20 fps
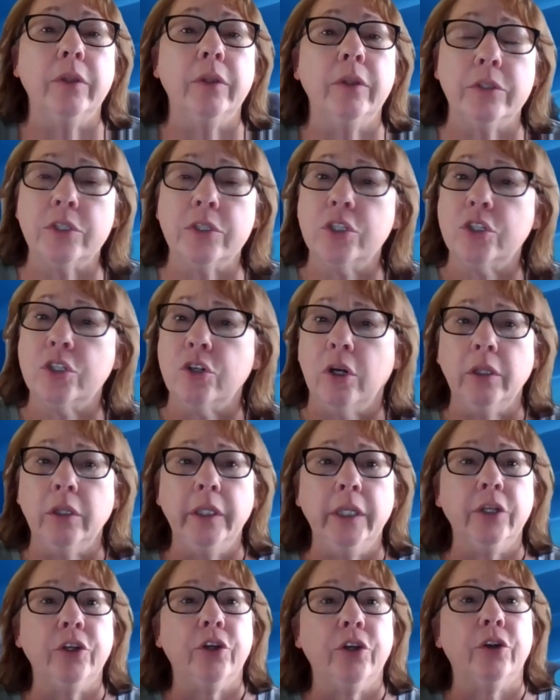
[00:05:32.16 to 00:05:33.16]

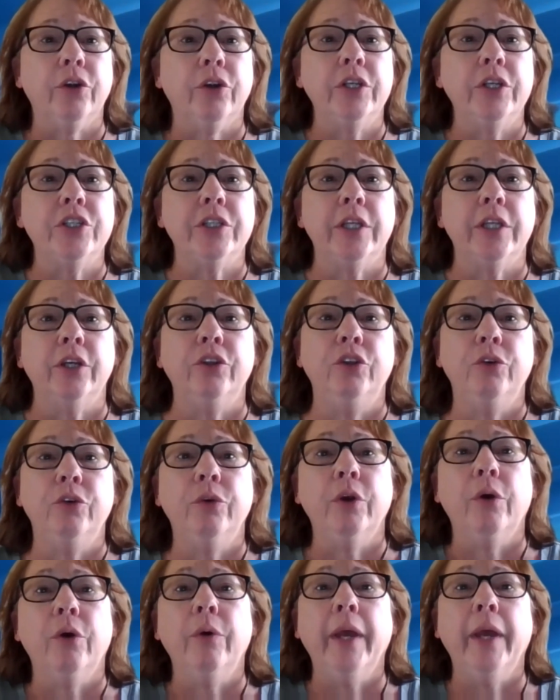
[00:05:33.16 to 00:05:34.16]
strongly encourage that you
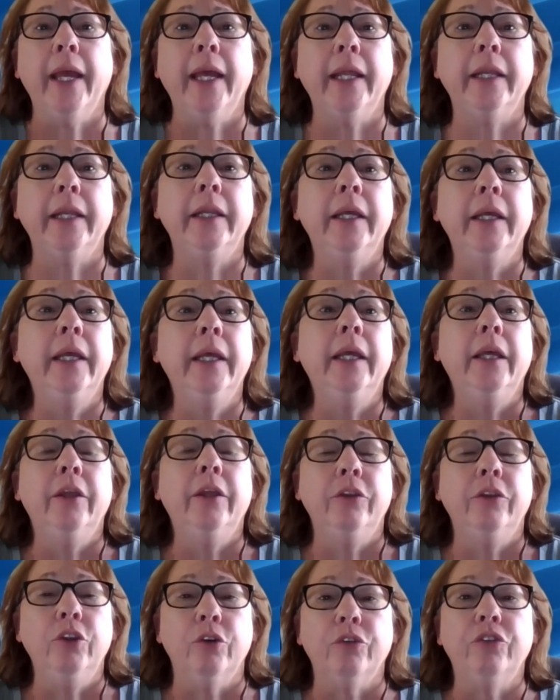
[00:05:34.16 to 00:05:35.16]
go ahead,
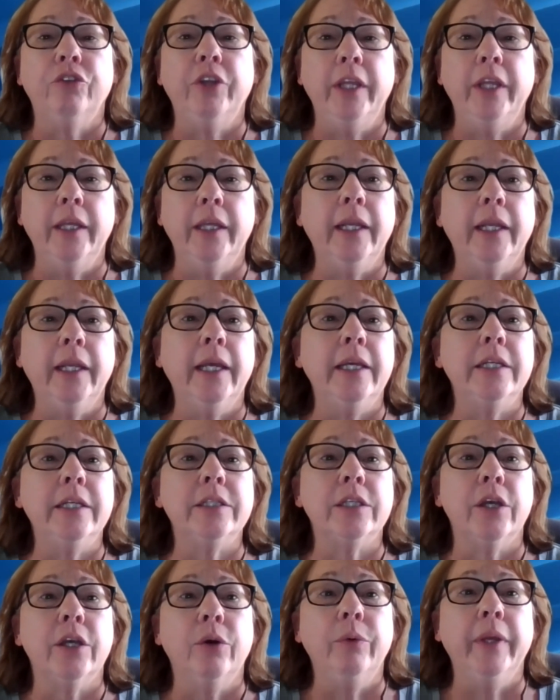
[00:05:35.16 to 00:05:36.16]
your TNAs
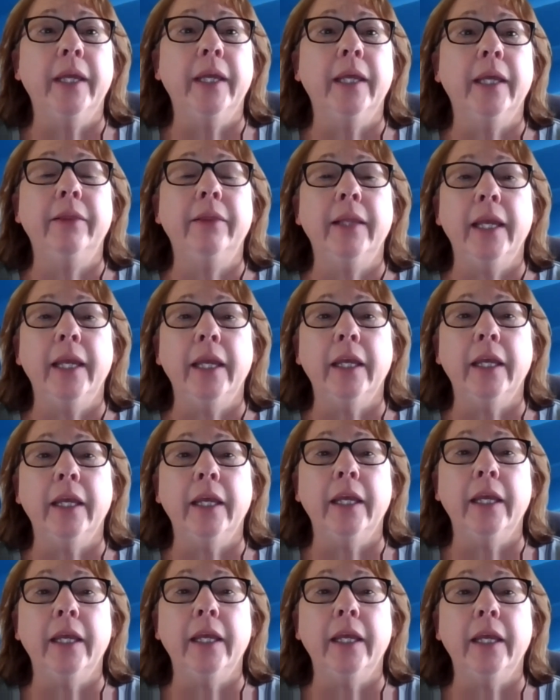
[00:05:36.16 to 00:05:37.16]
go in and
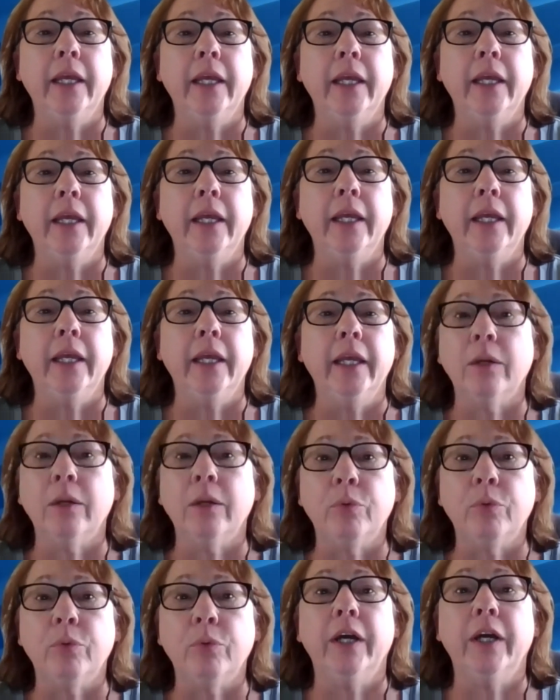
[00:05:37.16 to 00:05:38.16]
they create that
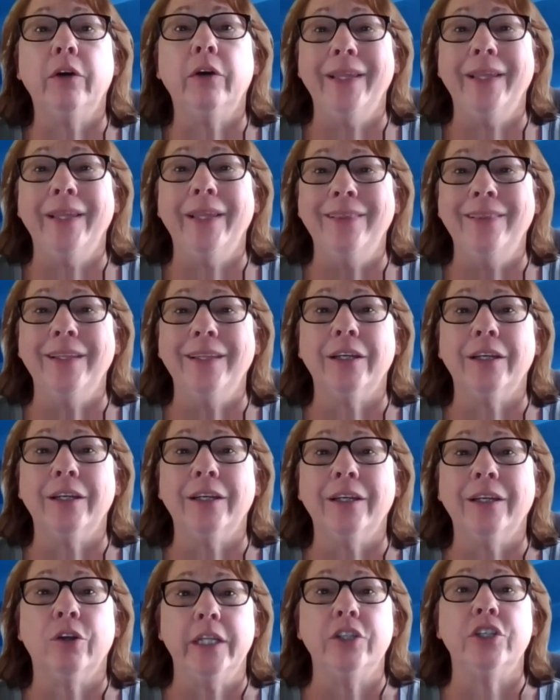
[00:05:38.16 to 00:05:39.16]
profile in the
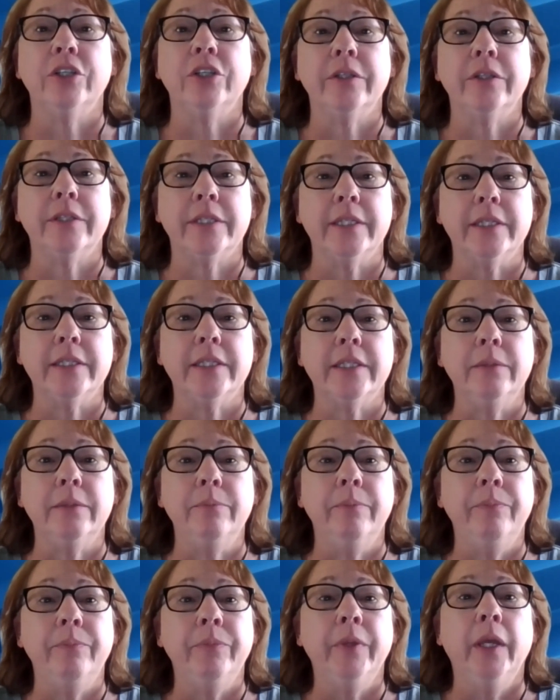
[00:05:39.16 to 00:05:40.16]
Credentia
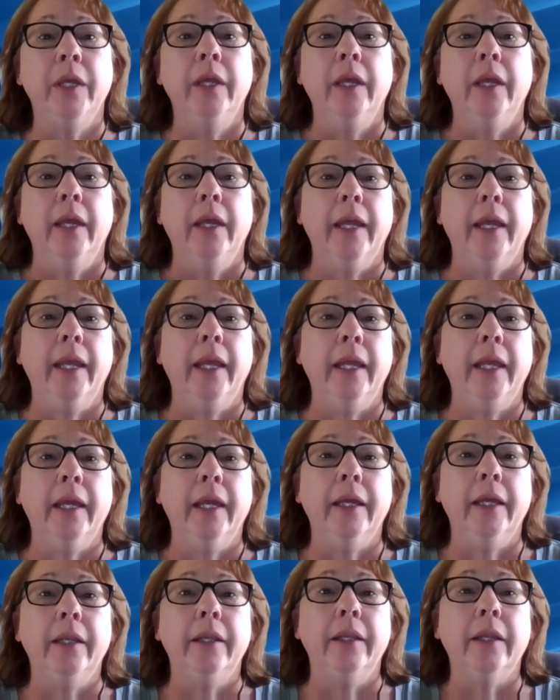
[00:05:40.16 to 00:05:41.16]
system.
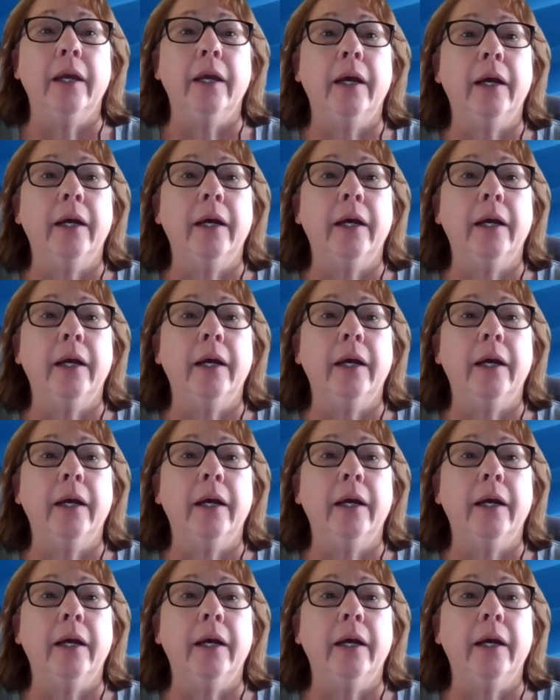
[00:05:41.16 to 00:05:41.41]
And